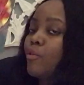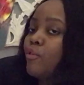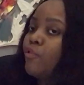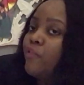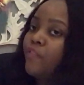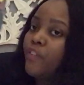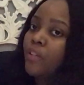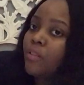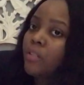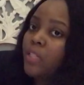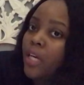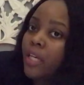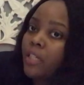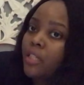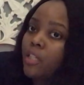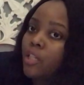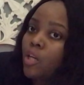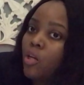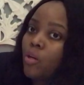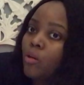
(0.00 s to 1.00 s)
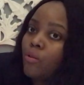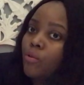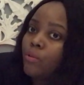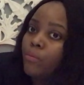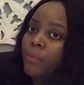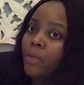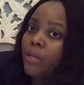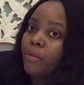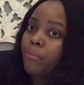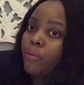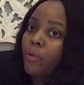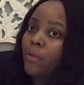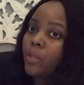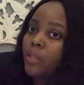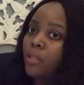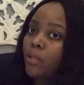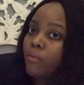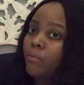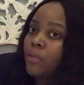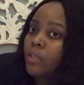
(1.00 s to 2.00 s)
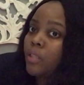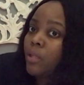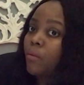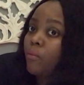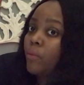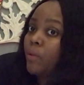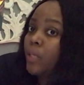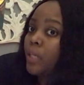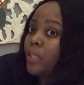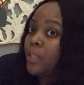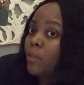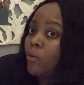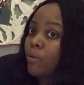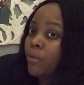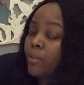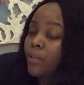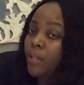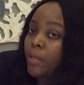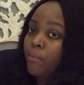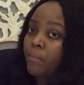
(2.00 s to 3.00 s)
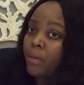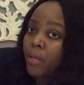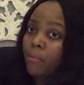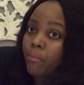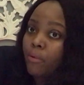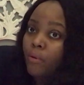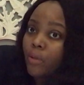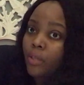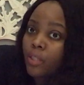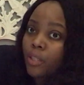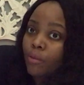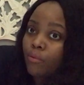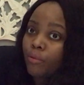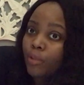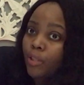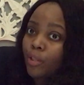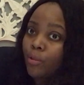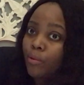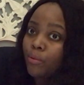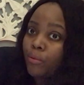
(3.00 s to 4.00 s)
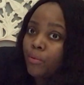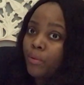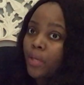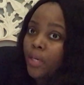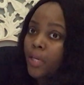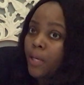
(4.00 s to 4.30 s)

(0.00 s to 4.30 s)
you felt out in the cold. You may have broken up with someone, or they may have broken up with you.